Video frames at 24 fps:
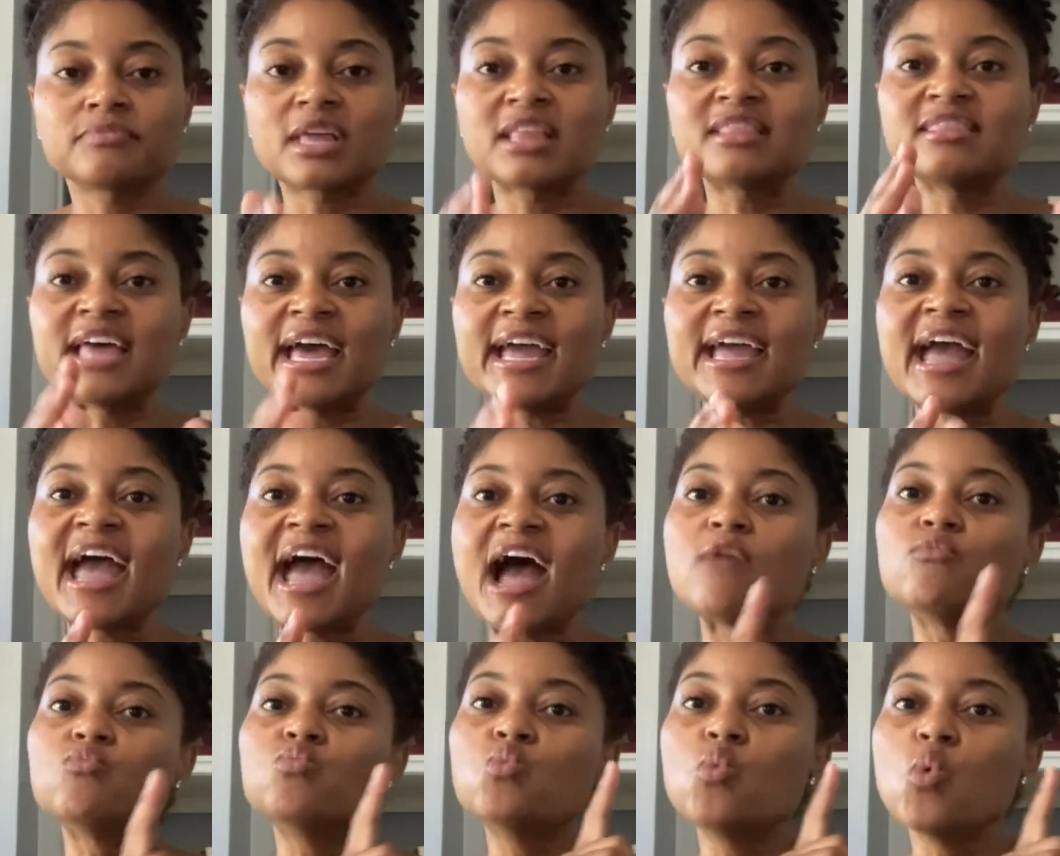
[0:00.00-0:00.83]
they
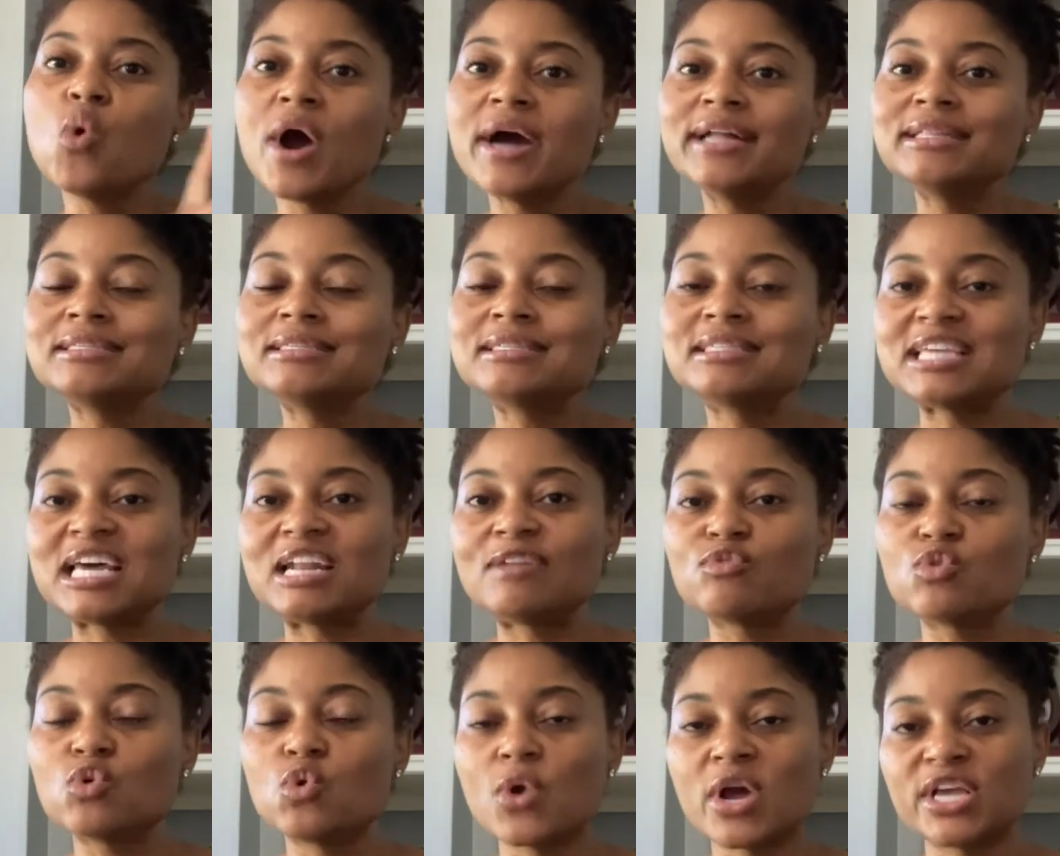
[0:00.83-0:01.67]
have one set
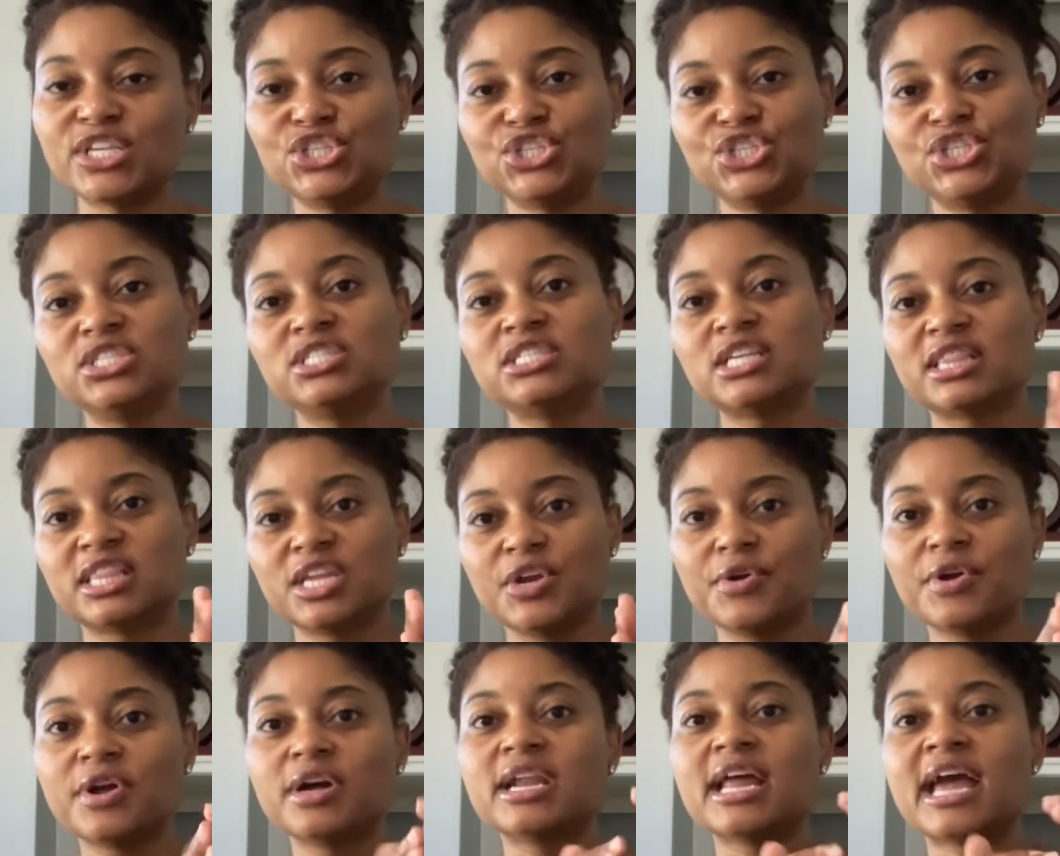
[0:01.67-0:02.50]
of questions that
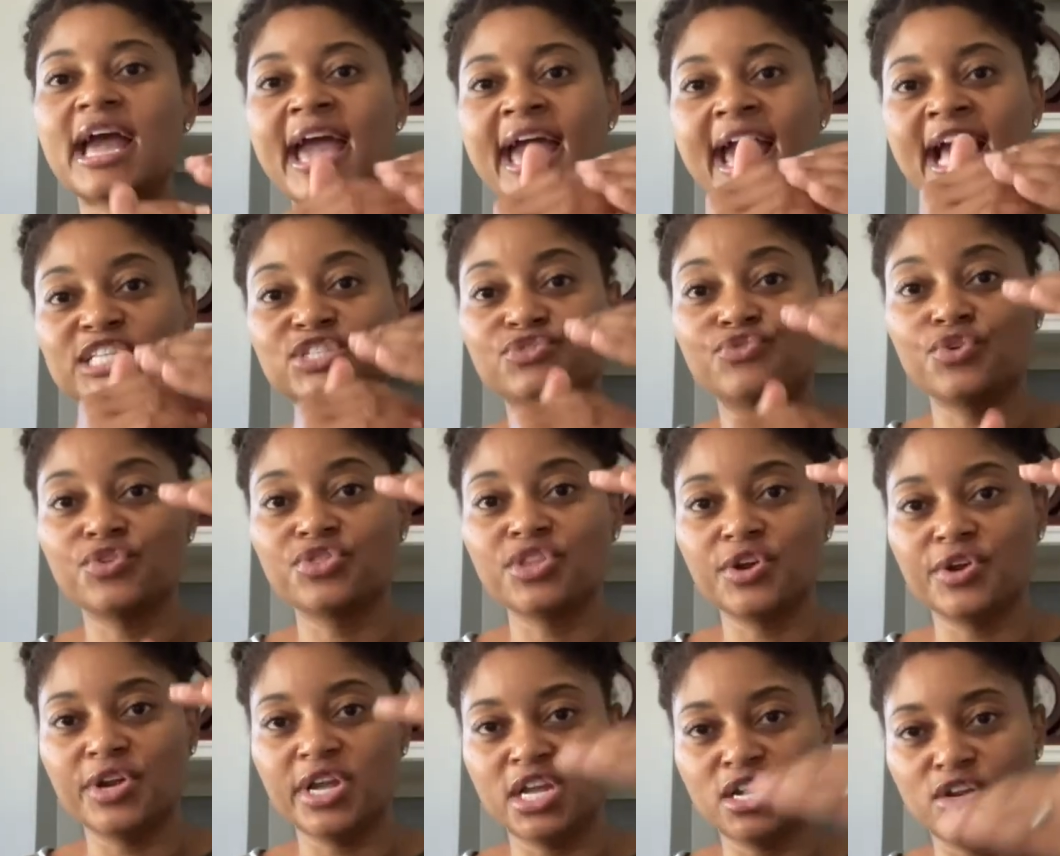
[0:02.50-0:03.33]
they're going to ask for
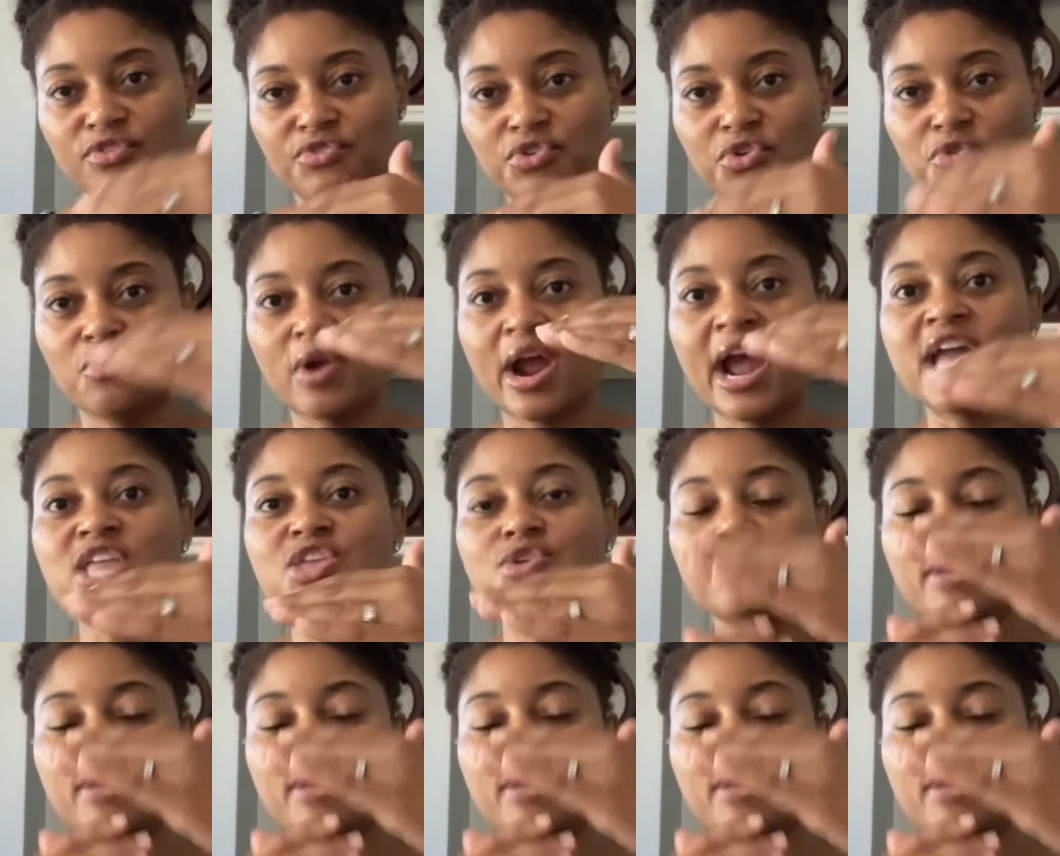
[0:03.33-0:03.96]
their interview, right?